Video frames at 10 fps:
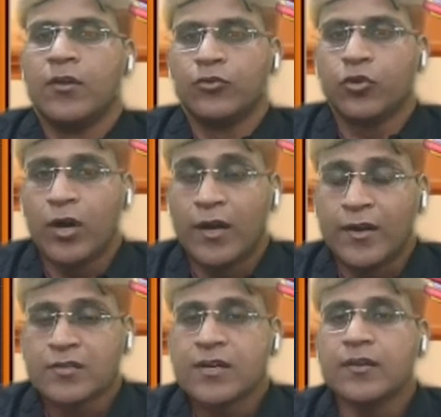So
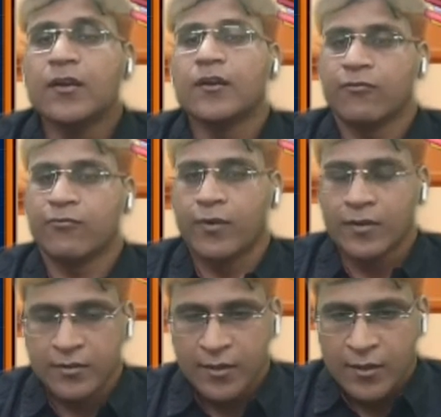understand the
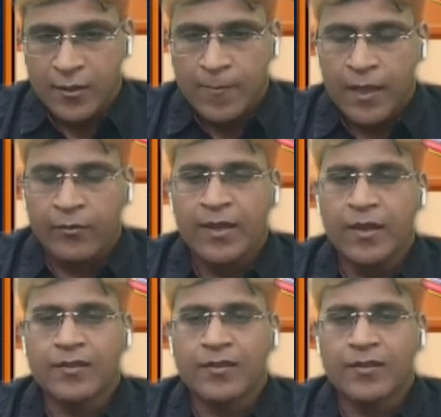difference. Now here